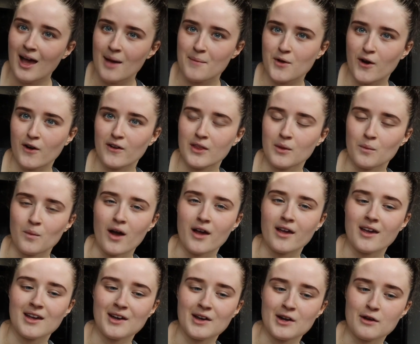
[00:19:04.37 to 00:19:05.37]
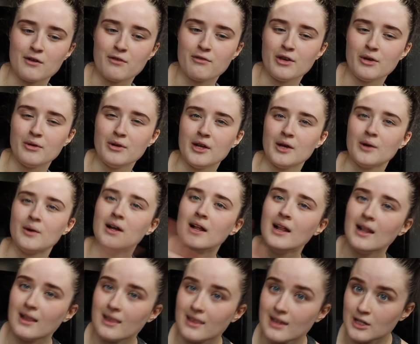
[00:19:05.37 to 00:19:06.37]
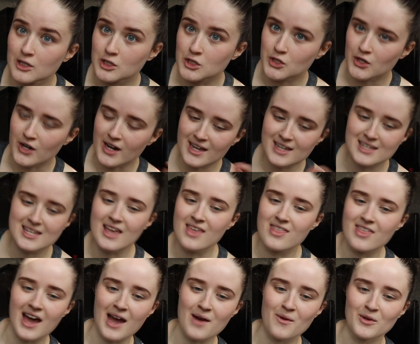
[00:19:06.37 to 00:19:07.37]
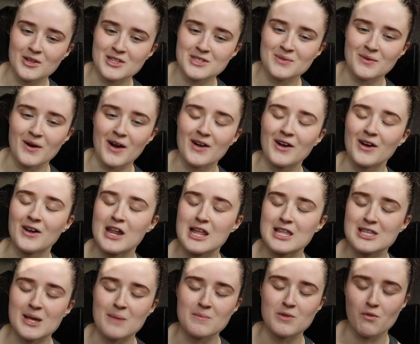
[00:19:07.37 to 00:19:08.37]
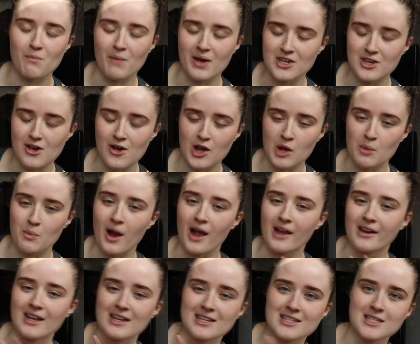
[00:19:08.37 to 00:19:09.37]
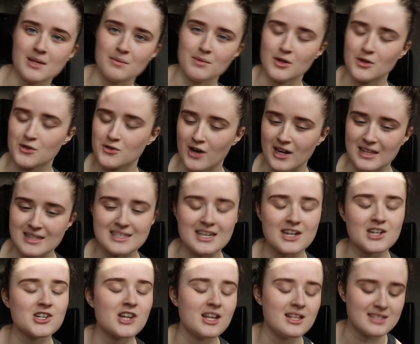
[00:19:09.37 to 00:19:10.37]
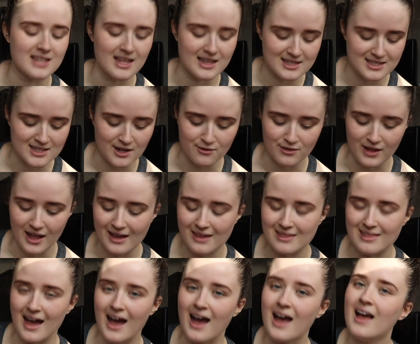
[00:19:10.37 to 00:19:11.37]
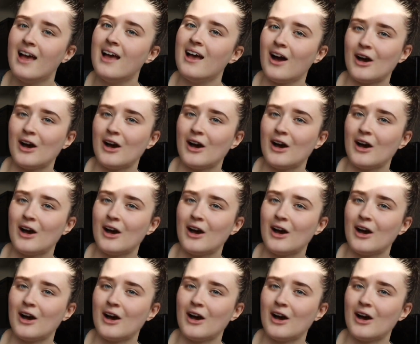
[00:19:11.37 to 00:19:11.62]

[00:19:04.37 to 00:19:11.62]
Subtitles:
I'm currently working on a few new little tricks that I want to work on in terms of my yoga practice, some new transitions and stuff like that.